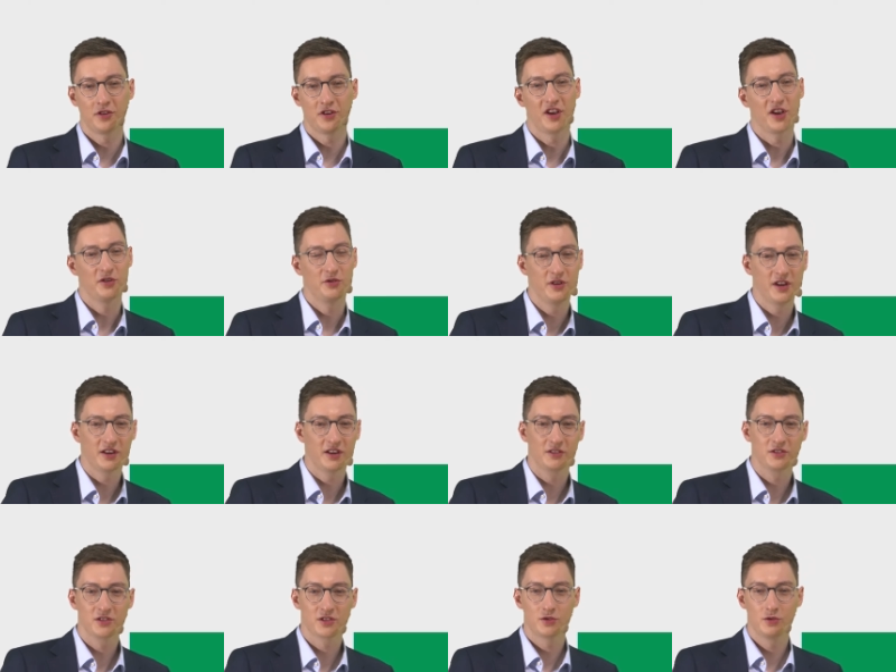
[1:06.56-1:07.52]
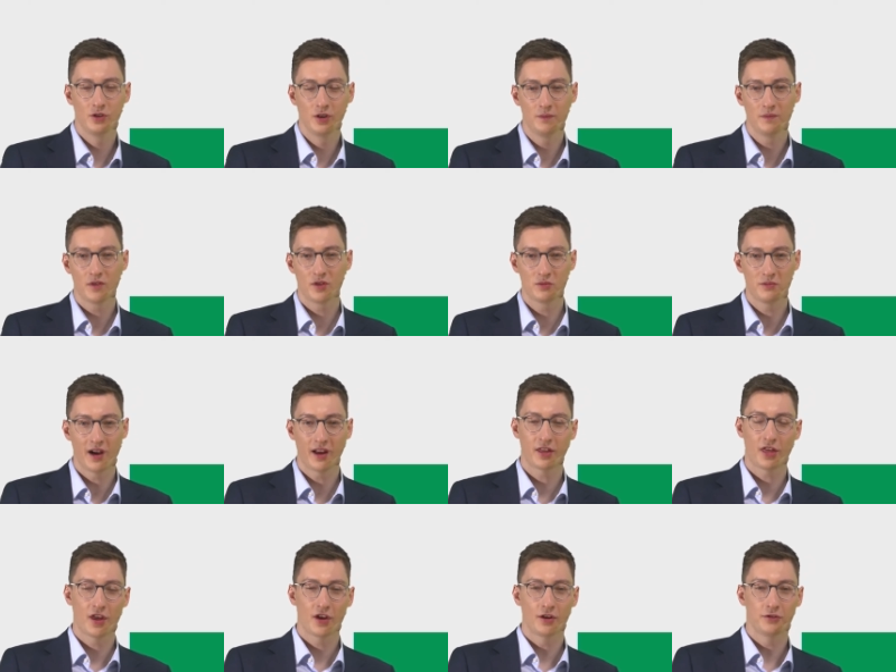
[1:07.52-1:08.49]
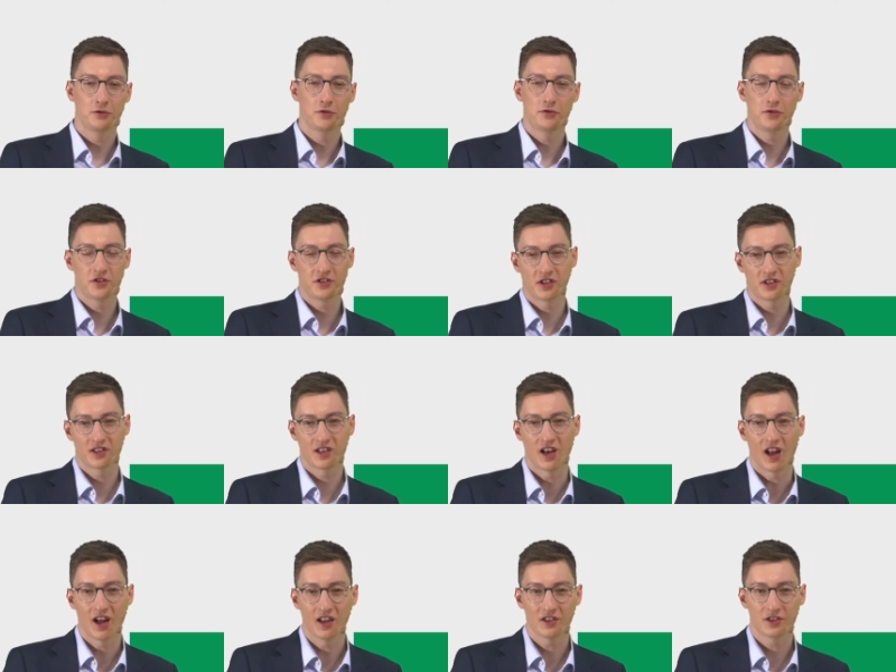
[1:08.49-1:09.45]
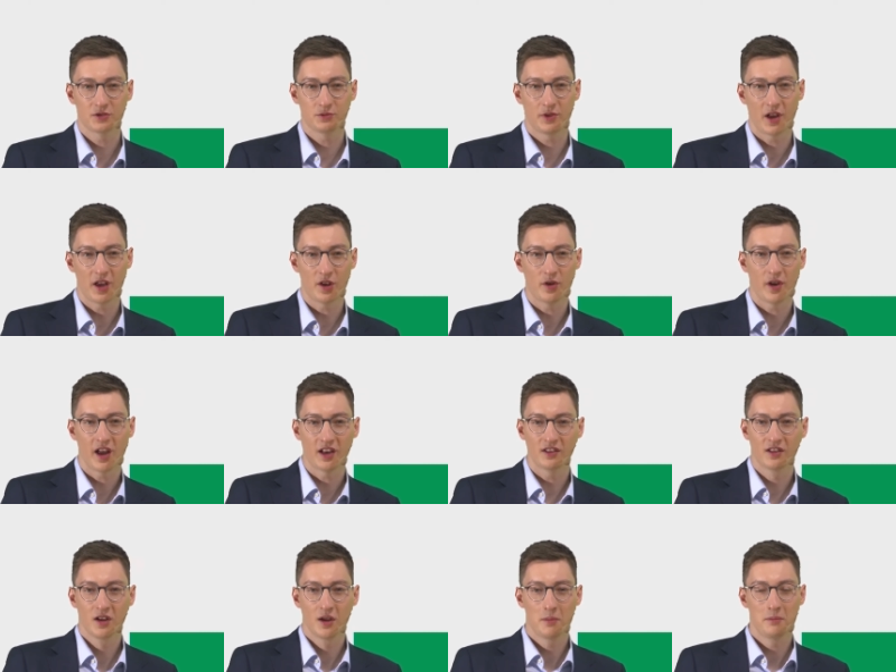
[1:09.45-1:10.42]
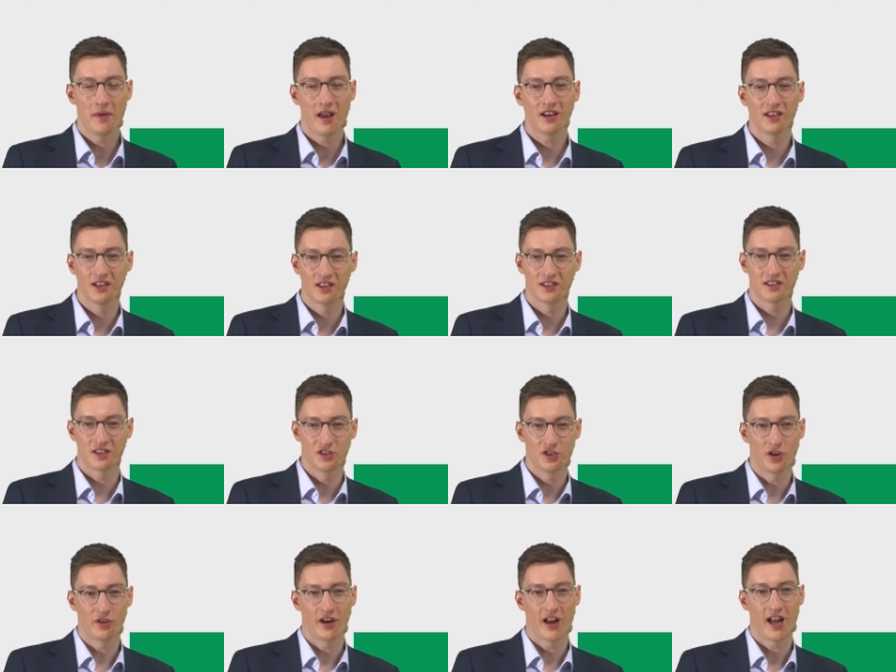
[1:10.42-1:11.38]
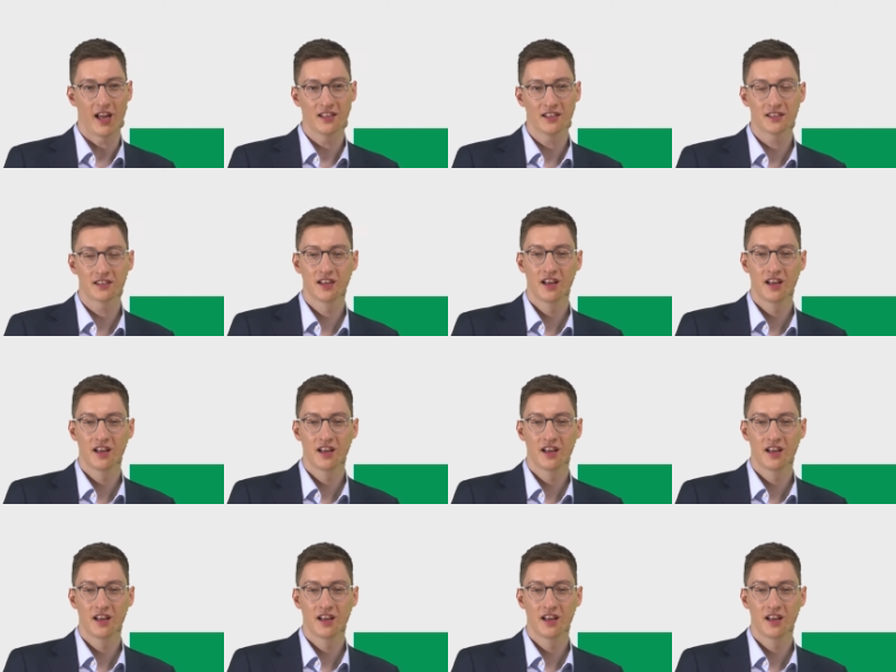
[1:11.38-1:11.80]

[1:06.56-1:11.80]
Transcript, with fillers: your career in school, you might think of a physics class where you had magnets in your hands